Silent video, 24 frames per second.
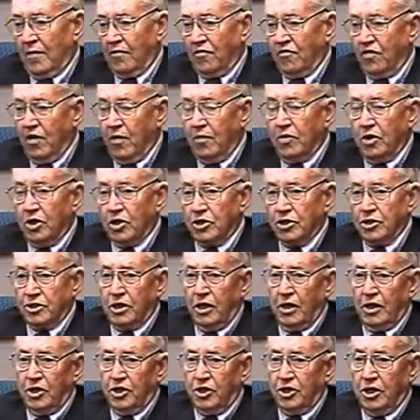
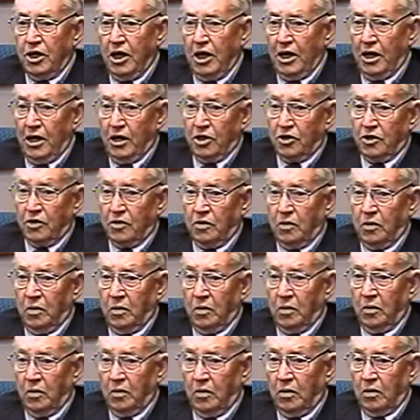amphibious engineers,
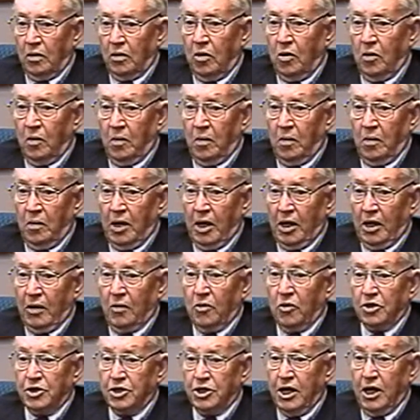the
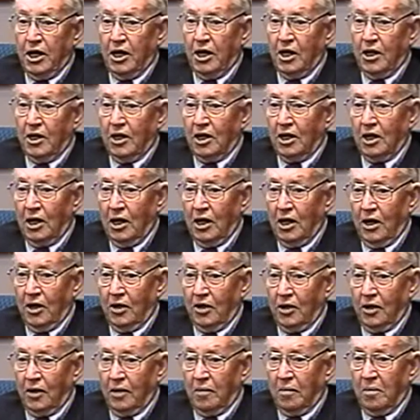men that were to
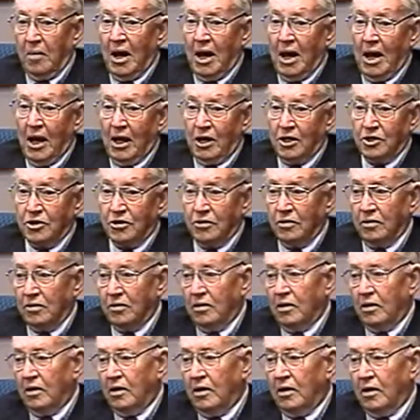clear the mines
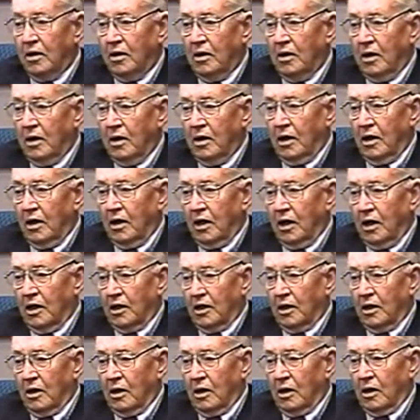
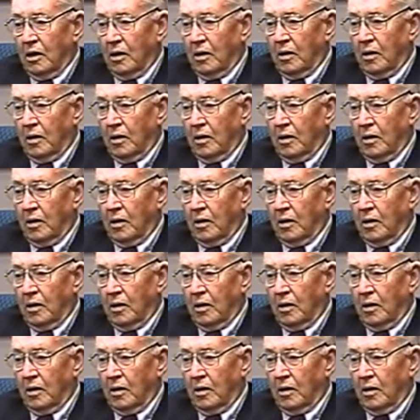and